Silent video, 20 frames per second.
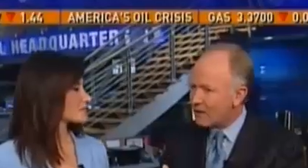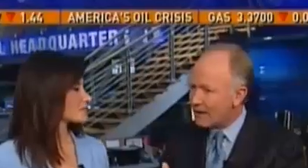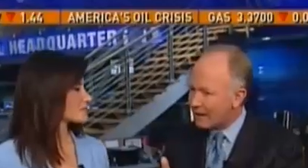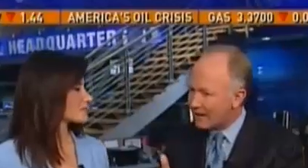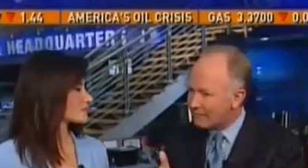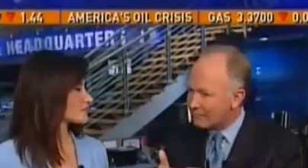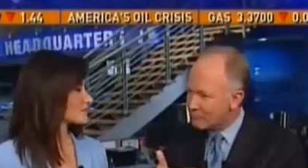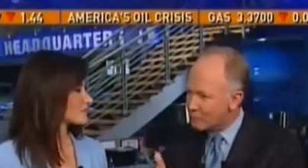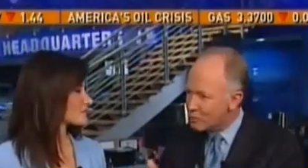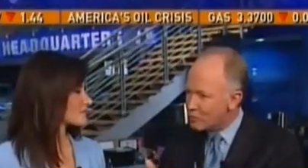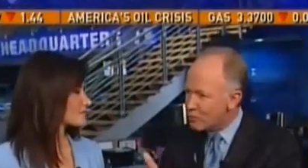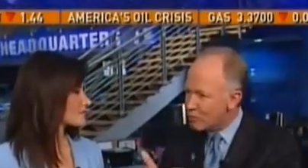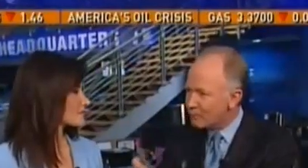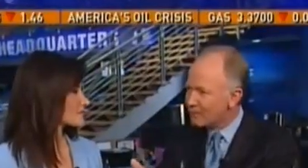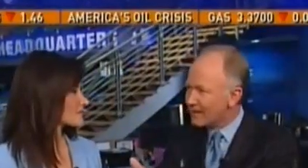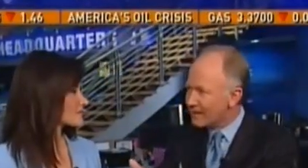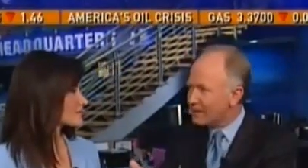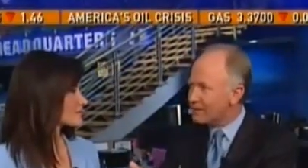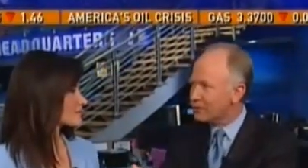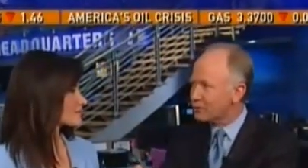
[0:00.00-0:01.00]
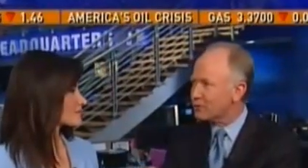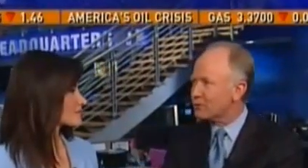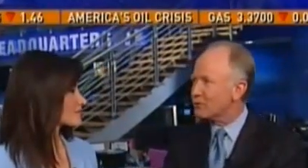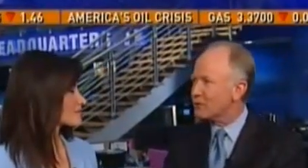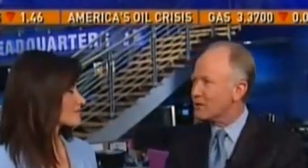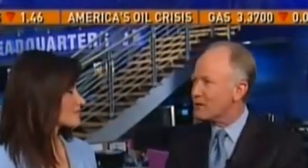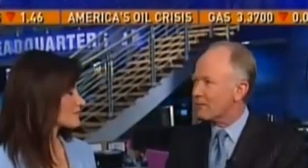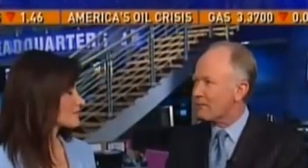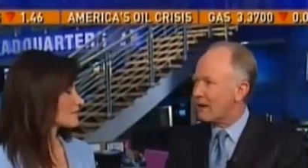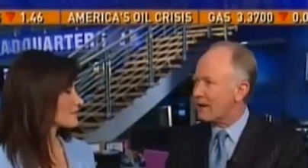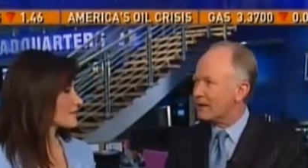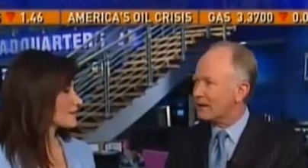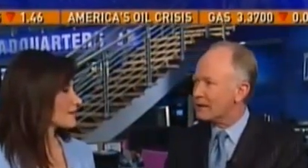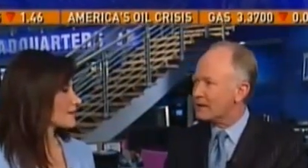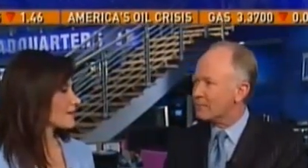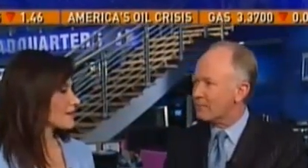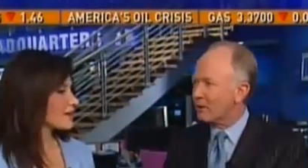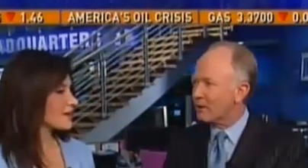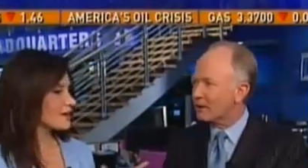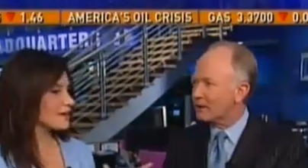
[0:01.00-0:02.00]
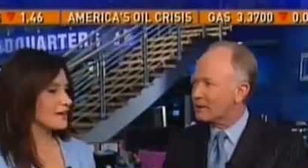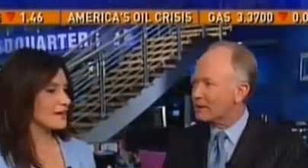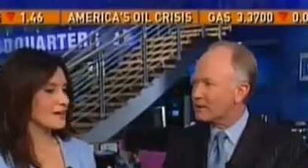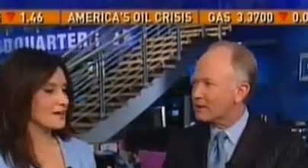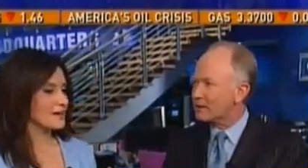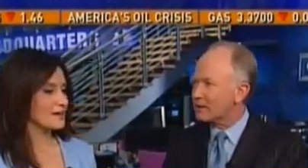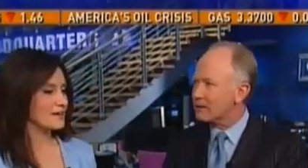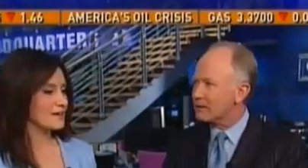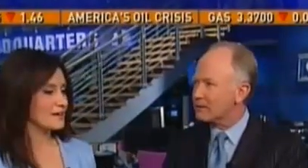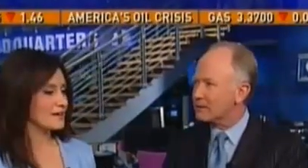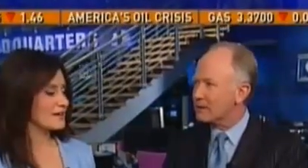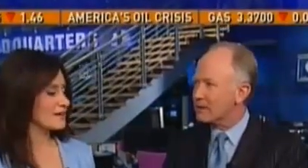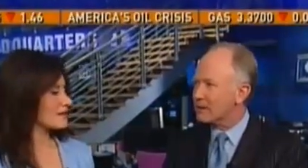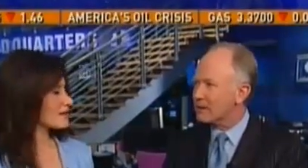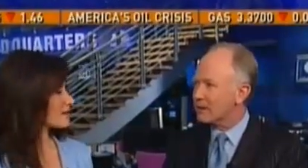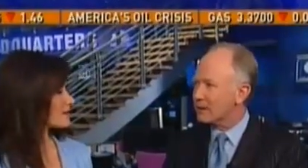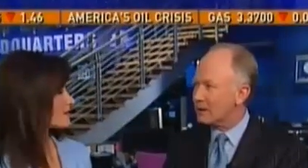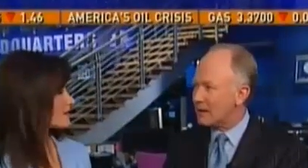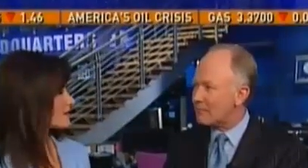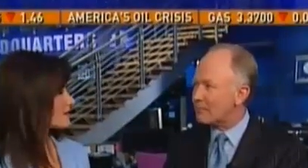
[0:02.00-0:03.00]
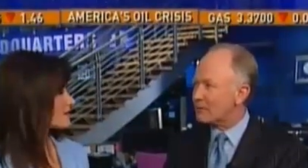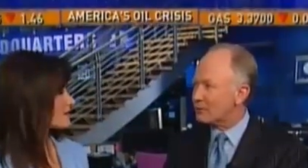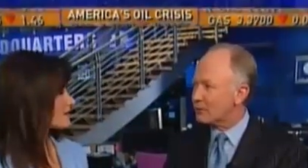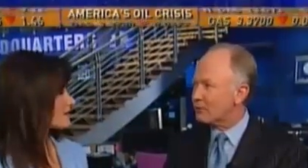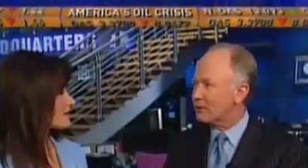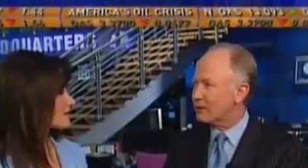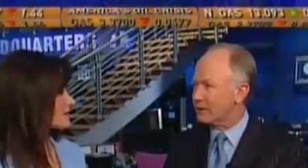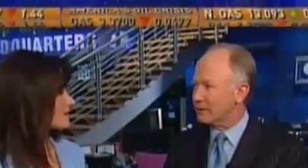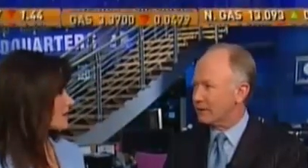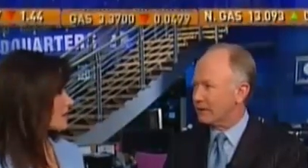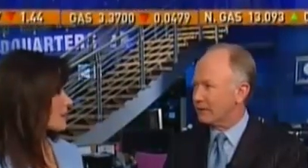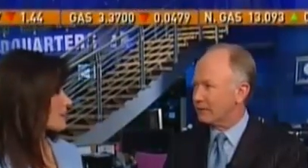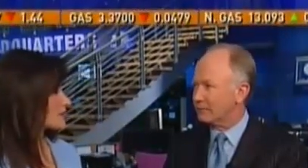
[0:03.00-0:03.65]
have moved into the commodities markets, seeing an opportunity there.